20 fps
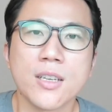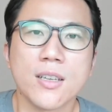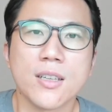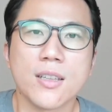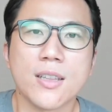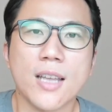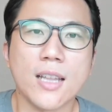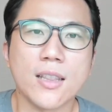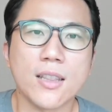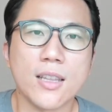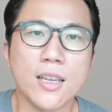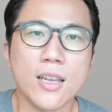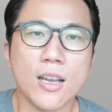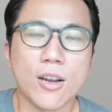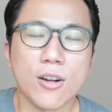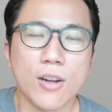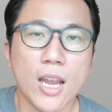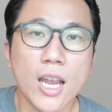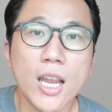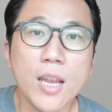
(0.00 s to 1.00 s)
that they
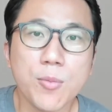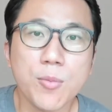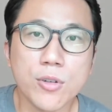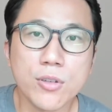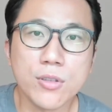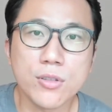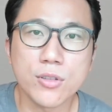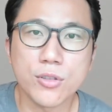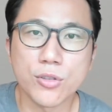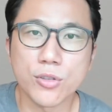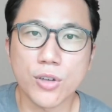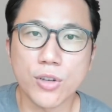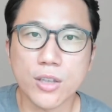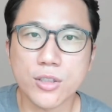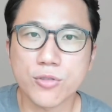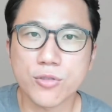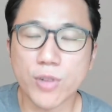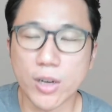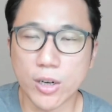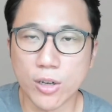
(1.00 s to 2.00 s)
are able to
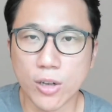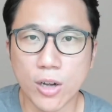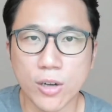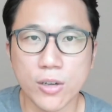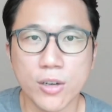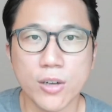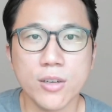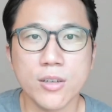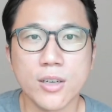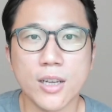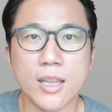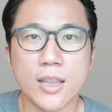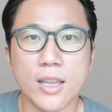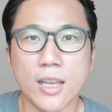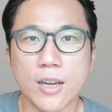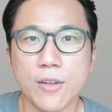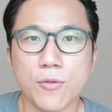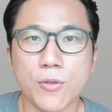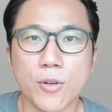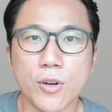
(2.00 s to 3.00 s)
concentrate longer and
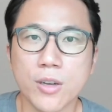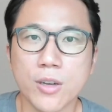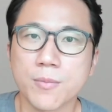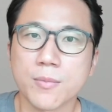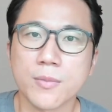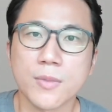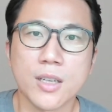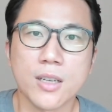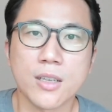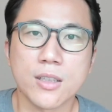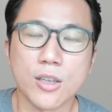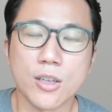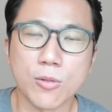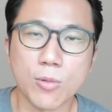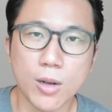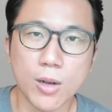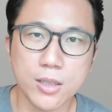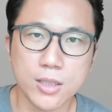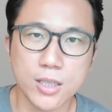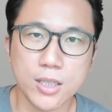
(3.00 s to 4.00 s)
therefore the
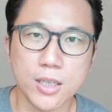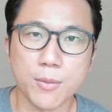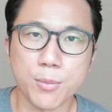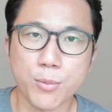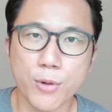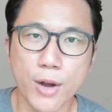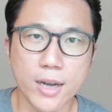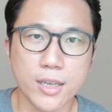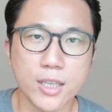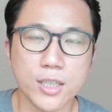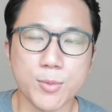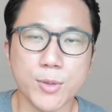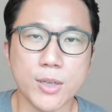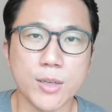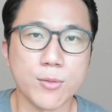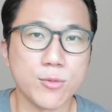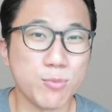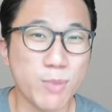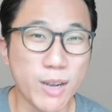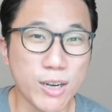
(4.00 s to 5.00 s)
quality of practice
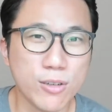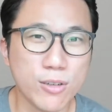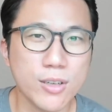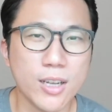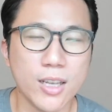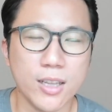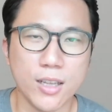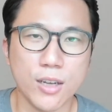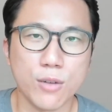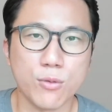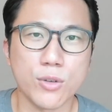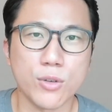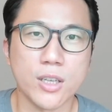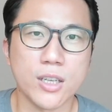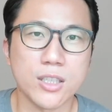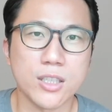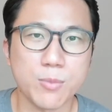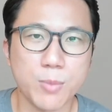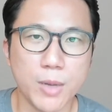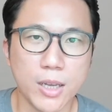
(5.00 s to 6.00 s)
becomes better and therefore they
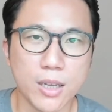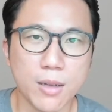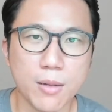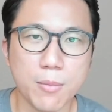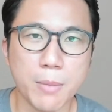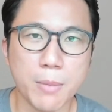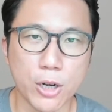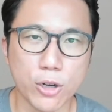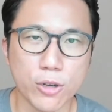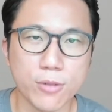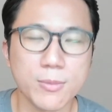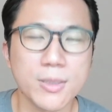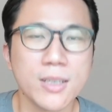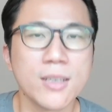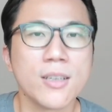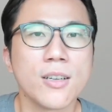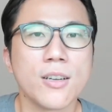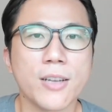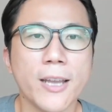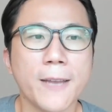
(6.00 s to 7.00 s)
can speak better.
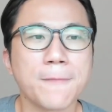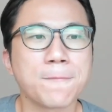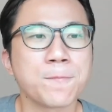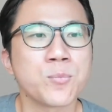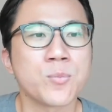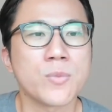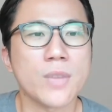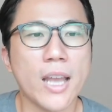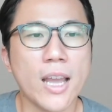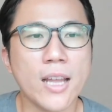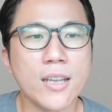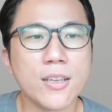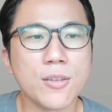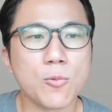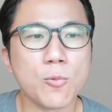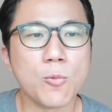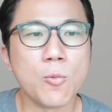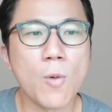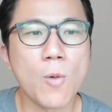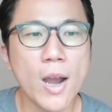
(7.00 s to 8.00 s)
Okay.
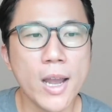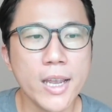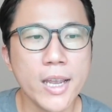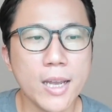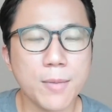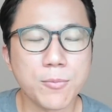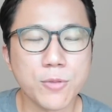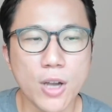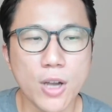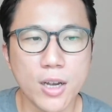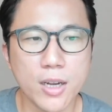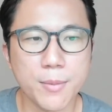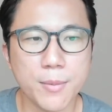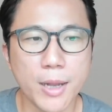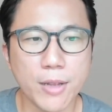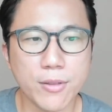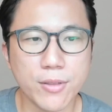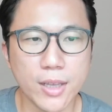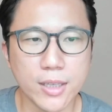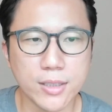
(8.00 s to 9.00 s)
And why I'm talking
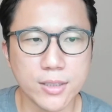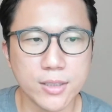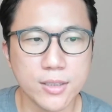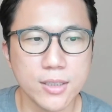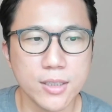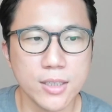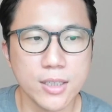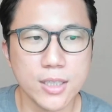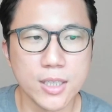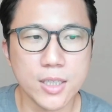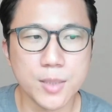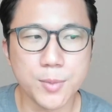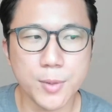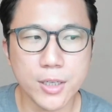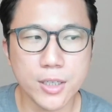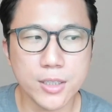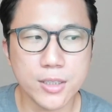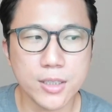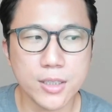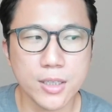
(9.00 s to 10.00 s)
about this is
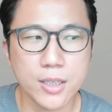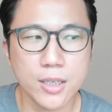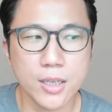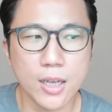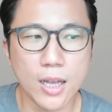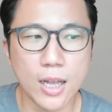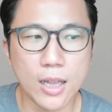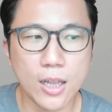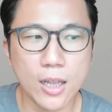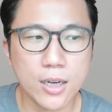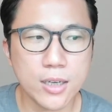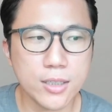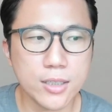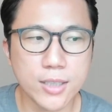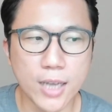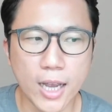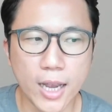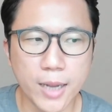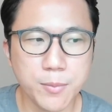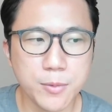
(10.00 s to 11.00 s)
because a lot of
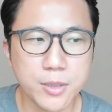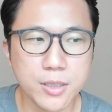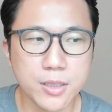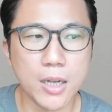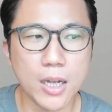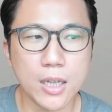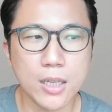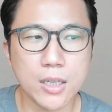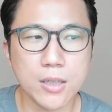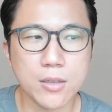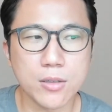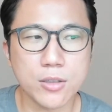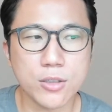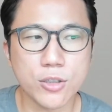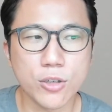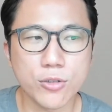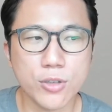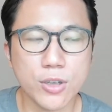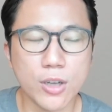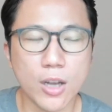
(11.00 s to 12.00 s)
the times
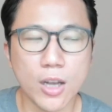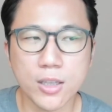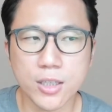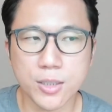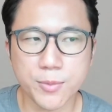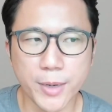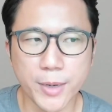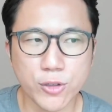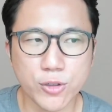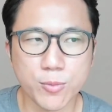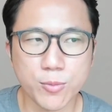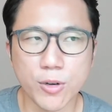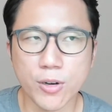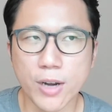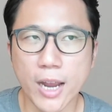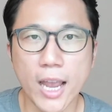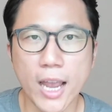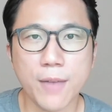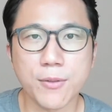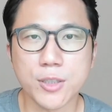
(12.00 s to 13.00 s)
children on the spectrum or
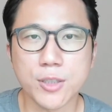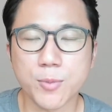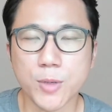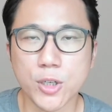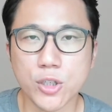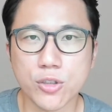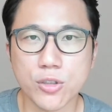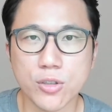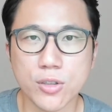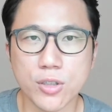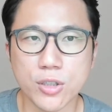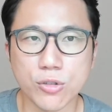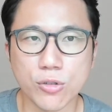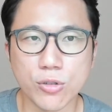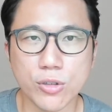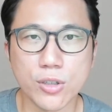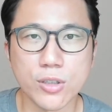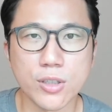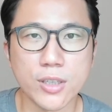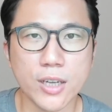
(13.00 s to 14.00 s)
have a speech
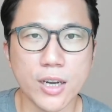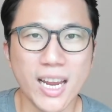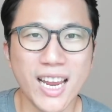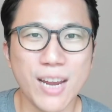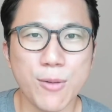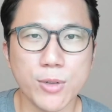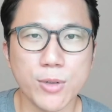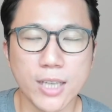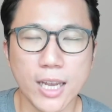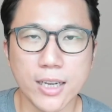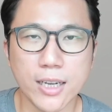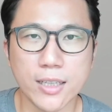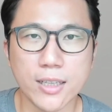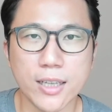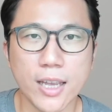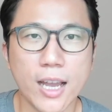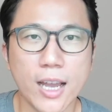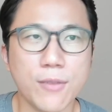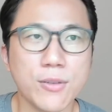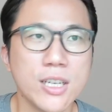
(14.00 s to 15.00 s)
disorder, they're irritated,
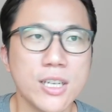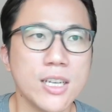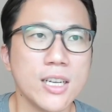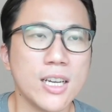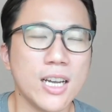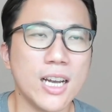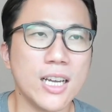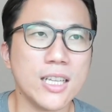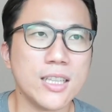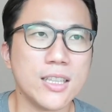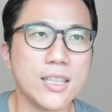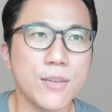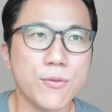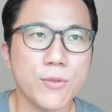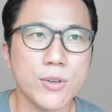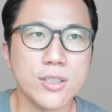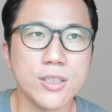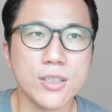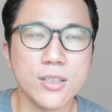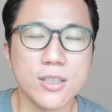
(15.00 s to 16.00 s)
they have a
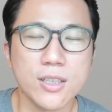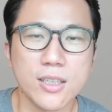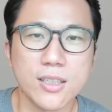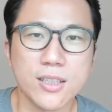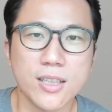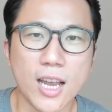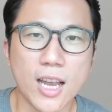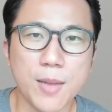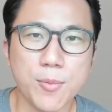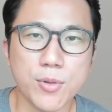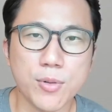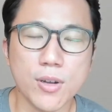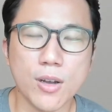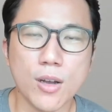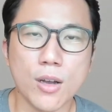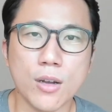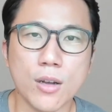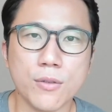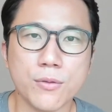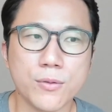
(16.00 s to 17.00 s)
different type
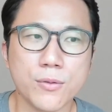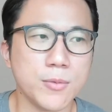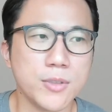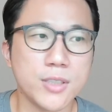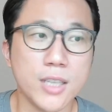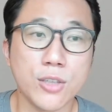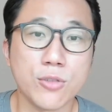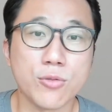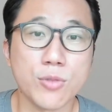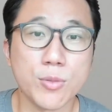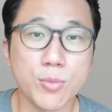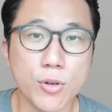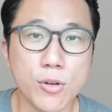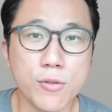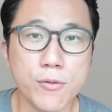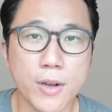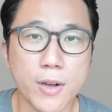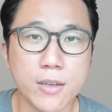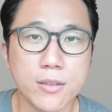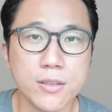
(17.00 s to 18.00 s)
of sensory
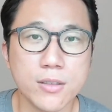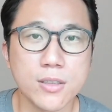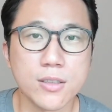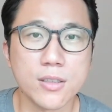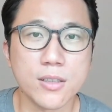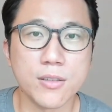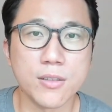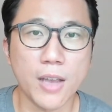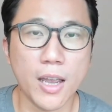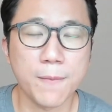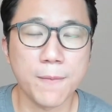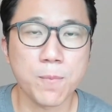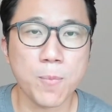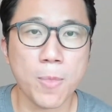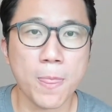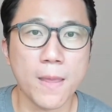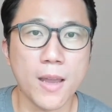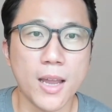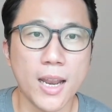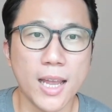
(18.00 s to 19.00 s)
profile. Okay.
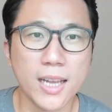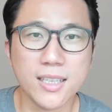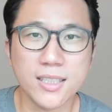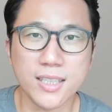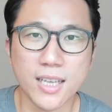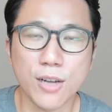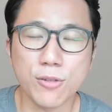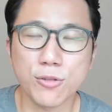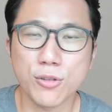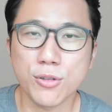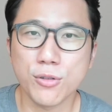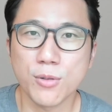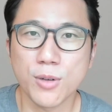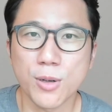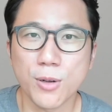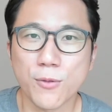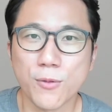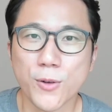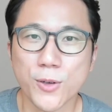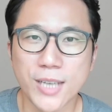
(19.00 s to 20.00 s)
And I can tell
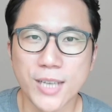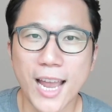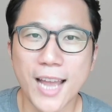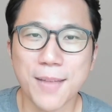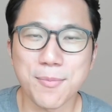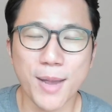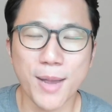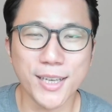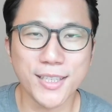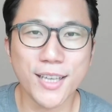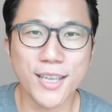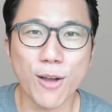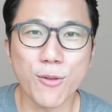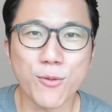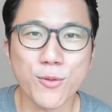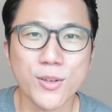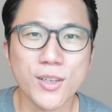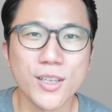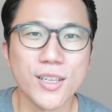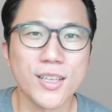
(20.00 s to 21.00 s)
you firsthand
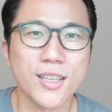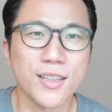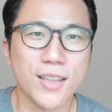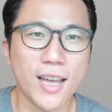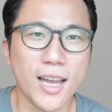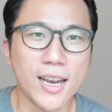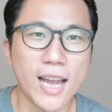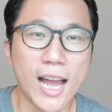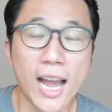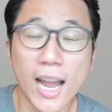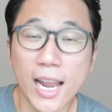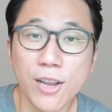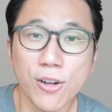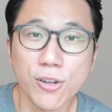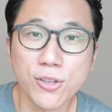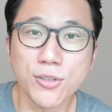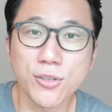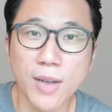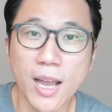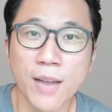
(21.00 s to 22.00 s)
myself that I
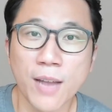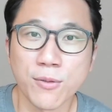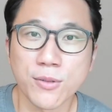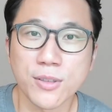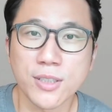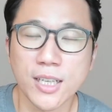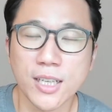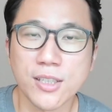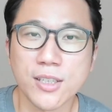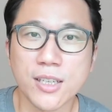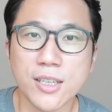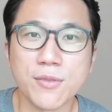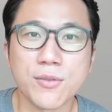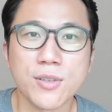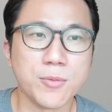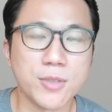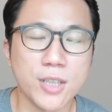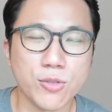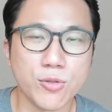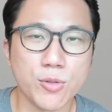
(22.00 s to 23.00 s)
also have sensitive
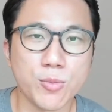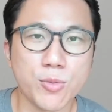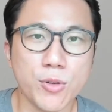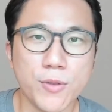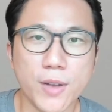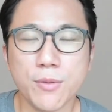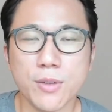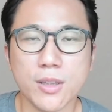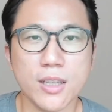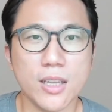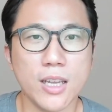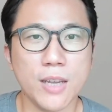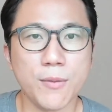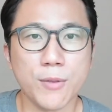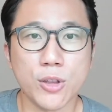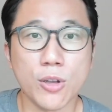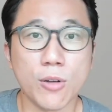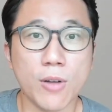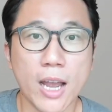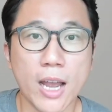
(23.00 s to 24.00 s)
sensory profiles,
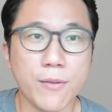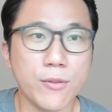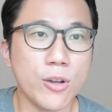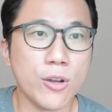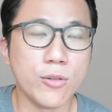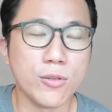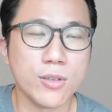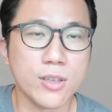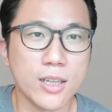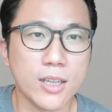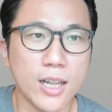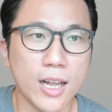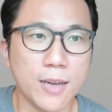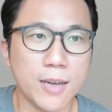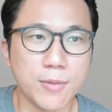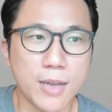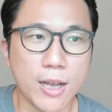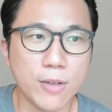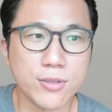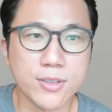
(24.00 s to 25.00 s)
even though I have no
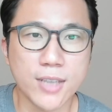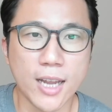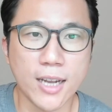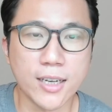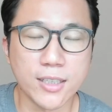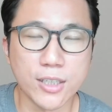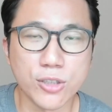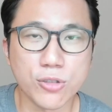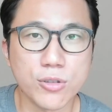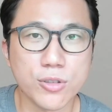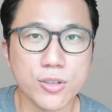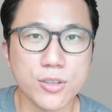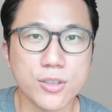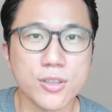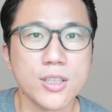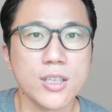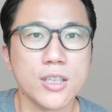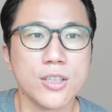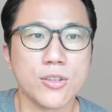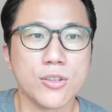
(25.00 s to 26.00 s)
uh, outstanding disorders.
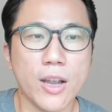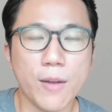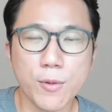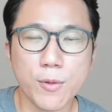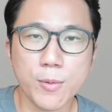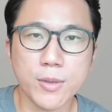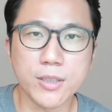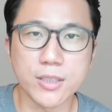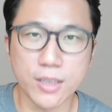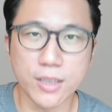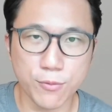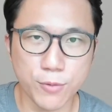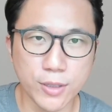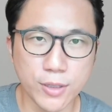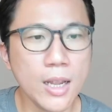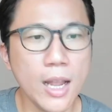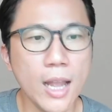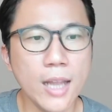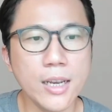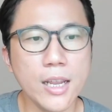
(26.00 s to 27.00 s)
So everyone is
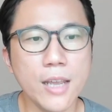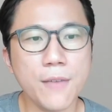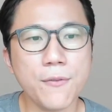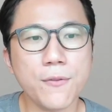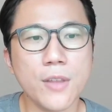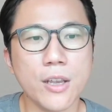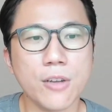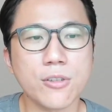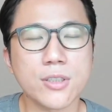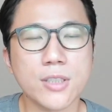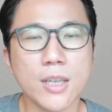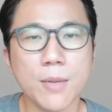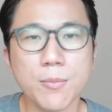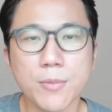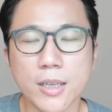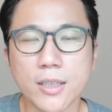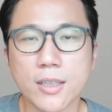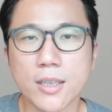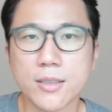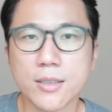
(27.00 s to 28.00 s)
different. And if there's
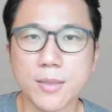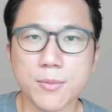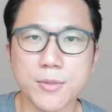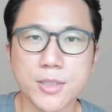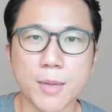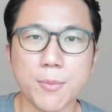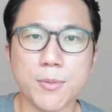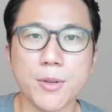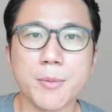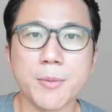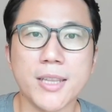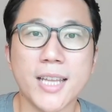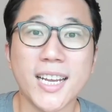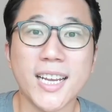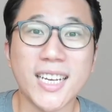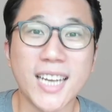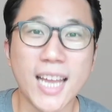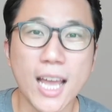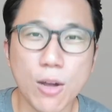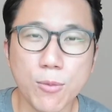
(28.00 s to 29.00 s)
something, then some supplement that
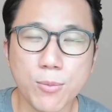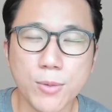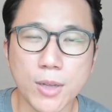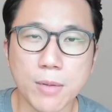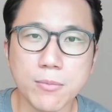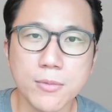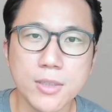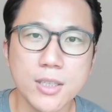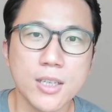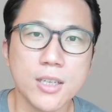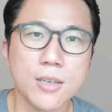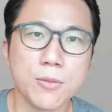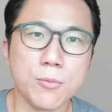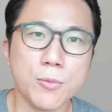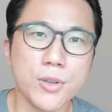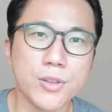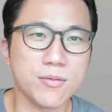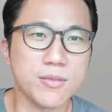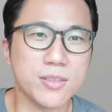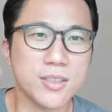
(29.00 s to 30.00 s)
can help them
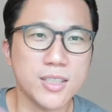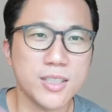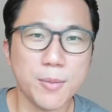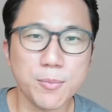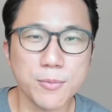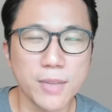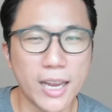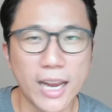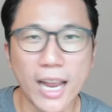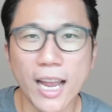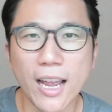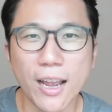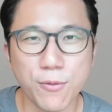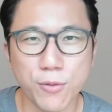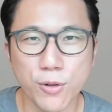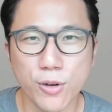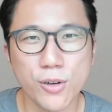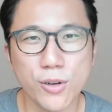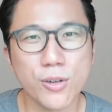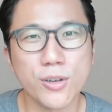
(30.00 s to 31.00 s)
with some, like I've
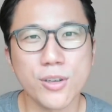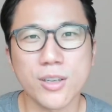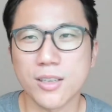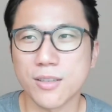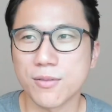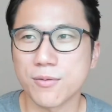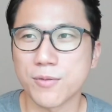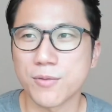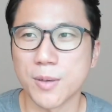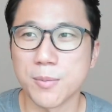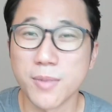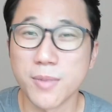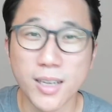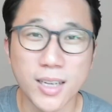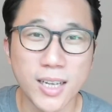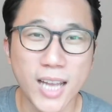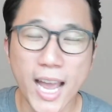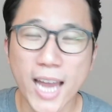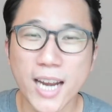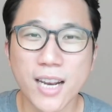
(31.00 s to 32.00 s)
heard from
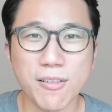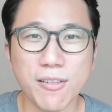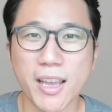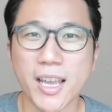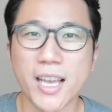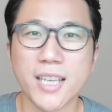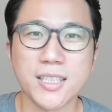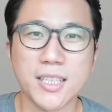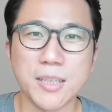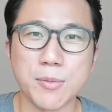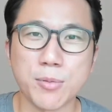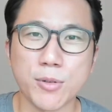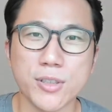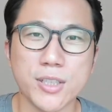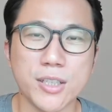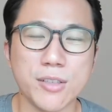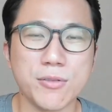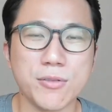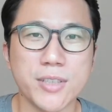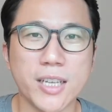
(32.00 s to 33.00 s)
an adult ASD
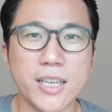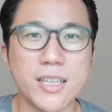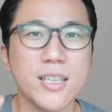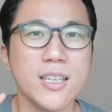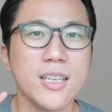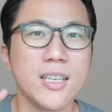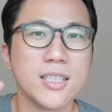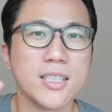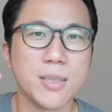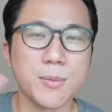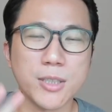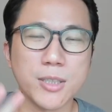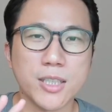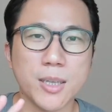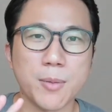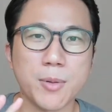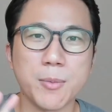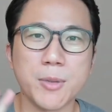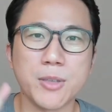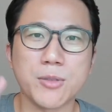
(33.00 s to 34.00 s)
person who said some of the
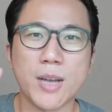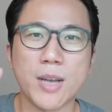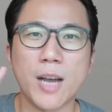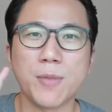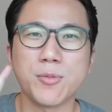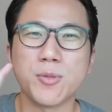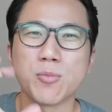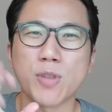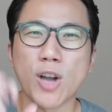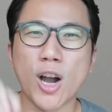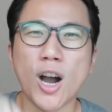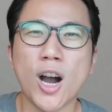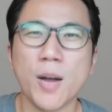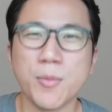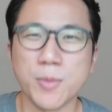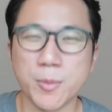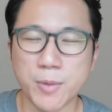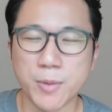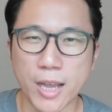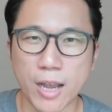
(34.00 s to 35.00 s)
supplements will help them
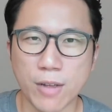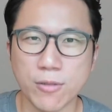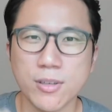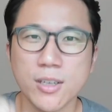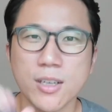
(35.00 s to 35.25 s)
calm them down